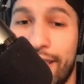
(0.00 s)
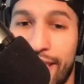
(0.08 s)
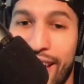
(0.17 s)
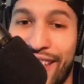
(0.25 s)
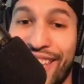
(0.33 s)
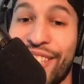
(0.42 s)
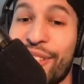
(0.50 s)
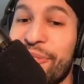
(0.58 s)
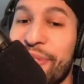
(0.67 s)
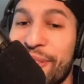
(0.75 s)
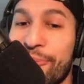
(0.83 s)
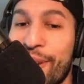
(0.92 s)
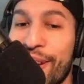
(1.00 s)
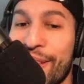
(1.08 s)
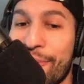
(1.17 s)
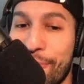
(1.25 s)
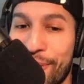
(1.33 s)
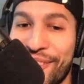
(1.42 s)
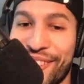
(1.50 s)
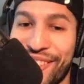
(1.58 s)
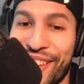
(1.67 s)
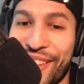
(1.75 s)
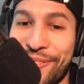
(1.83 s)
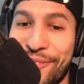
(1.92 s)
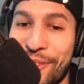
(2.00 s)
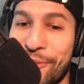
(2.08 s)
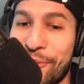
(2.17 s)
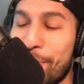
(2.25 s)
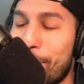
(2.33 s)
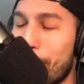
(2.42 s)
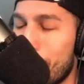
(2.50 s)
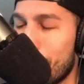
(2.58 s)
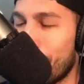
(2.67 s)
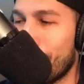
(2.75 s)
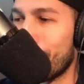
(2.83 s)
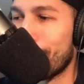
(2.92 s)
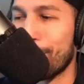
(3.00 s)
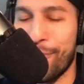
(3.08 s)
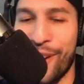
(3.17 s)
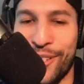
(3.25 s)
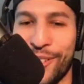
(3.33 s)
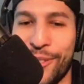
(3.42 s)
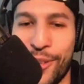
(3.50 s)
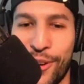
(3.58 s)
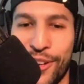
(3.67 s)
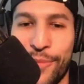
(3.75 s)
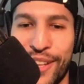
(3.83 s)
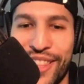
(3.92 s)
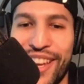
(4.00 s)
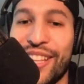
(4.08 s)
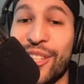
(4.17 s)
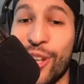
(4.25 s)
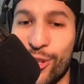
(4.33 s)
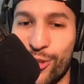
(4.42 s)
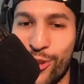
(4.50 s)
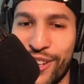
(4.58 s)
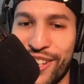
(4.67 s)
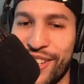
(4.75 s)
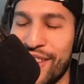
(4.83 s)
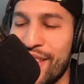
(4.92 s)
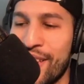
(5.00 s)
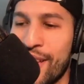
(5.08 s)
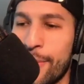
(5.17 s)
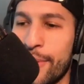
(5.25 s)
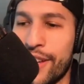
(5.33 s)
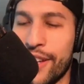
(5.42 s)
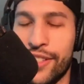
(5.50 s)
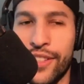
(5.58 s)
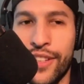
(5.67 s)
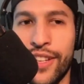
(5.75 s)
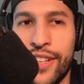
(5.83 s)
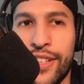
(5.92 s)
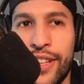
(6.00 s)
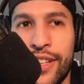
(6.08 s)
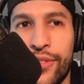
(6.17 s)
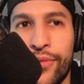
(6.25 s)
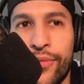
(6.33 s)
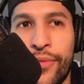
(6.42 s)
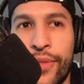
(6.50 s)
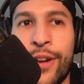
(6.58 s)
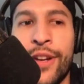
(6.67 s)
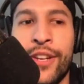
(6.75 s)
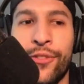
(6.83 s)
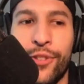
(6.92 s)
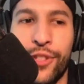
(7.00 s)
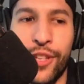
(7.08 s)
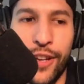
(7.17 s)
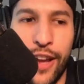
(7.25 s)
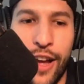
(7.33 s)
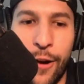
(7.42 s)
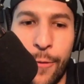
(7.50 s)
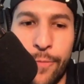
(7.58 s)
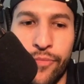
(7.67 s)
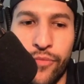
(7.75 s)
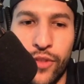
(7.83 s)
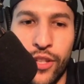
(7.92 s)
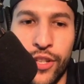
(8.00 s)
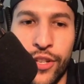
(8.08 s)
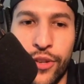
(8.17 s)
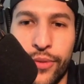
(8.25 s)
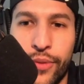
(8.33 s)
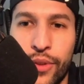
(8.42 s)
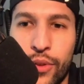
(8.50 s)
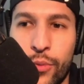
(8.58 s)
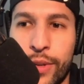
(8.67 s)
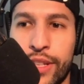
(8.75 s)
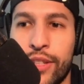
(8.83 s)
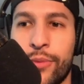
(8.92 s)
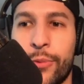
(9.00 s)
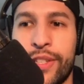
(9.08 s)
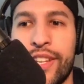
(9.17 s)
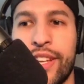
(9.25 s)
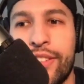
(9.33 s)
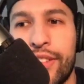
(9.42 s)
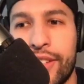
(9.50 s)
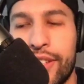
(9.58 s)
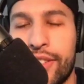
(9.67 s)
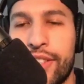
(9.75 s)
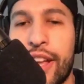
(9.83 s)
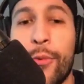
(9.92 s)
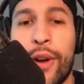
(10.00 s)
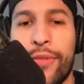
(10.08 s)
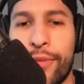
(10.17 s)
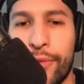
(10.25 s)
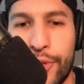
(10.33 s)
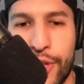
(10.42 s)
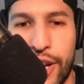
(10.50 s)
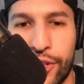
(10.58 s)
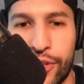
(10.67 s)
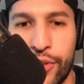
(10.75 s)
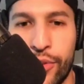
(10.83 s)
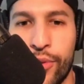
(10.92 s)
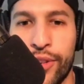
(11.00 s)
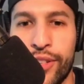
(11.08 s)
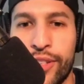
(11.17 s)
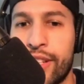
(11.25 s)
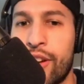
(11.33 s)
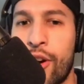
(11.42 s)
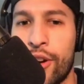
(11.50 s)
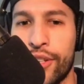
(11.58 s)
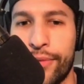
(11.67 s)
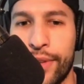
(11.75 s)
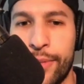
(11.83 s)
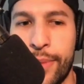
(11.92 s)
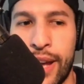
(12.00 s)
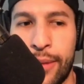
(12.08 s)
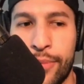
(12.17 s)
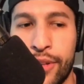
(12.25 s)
that as a reason why they were successful, and it was beautiful to watch you talk about that and touch on it because it's very interesting how we tend to stay away from rejection or harsh feedback, but